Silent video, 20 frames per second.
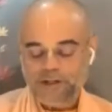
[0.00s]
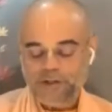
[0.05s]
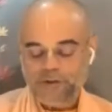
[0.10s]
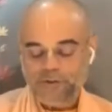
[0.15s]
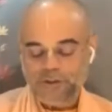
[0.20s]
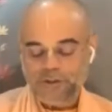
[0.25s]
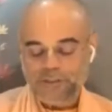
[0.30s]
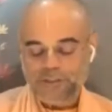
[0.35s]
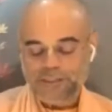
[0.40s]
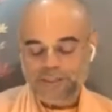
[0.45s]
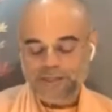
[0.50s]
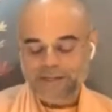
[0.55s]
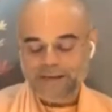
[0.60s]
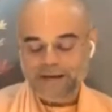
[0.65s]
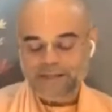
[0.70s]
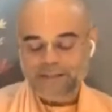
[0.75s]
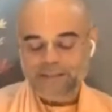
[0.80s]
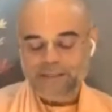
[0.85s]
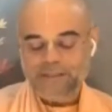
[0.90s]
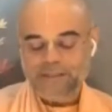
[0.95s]
told
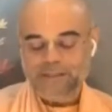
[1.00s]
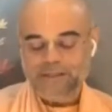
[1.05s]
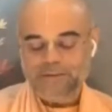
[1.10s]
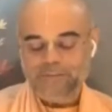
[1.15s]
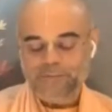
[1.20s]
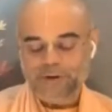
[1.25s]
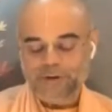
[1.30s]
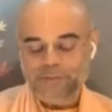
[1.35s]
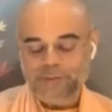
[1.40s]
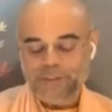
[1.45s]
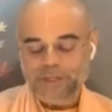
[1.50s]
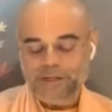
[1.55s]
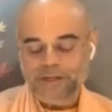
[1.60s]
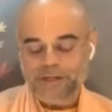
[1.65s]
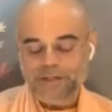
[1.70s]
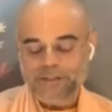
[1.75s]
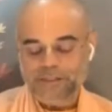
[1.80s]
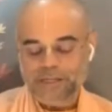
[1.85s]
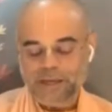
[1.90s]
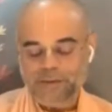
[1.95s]
sannyasis and brahmachari
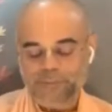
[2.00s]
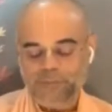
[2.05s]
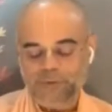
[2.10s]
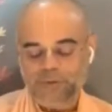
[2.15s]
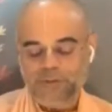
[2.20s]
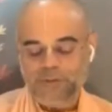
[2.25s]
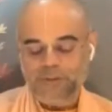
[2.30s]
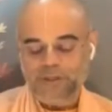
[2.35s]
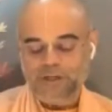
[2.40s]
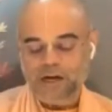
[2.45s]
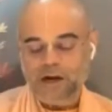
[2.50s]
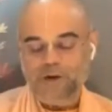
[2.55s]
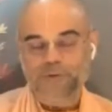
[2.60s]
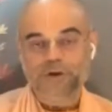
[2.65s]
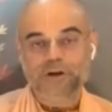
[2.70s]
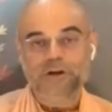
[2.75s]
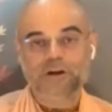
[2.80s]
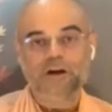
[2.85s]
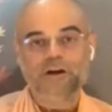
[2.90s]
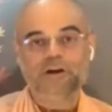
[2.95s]
disciples
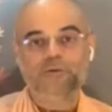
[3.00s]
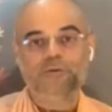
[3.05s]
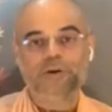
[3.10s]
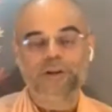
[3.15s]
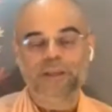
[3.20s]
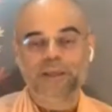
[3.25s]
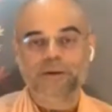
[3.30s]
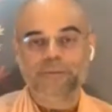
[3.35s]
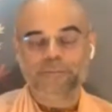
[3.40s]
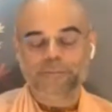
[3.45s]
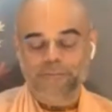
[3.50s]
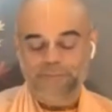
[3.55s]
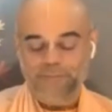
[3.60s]
crowded around him,